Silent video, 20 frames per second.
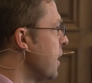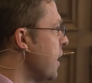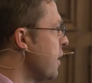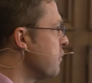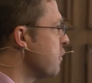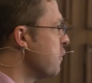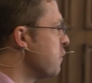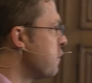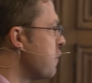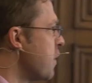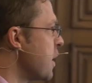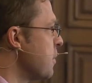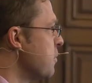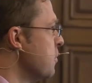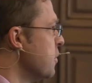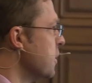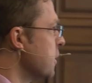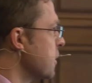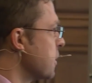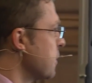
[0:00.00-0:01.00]
have a
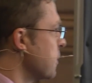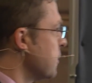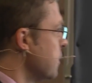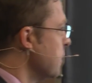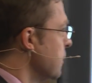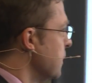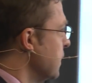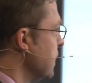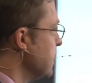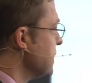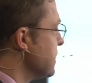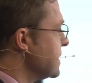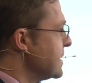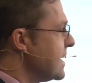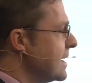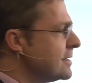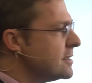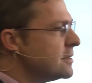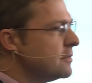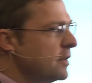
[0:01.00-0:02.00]
framework that
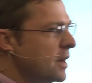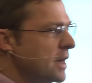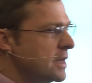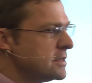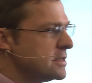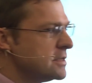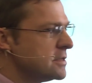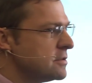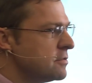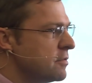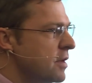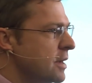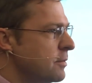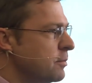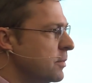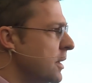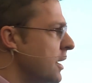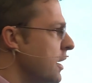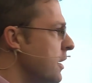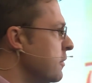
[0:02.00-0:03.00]
incentivizes the
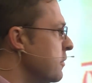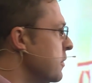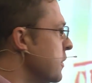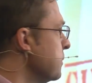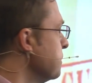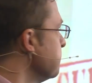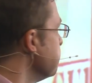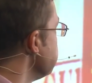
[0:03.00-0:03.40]
right behavior.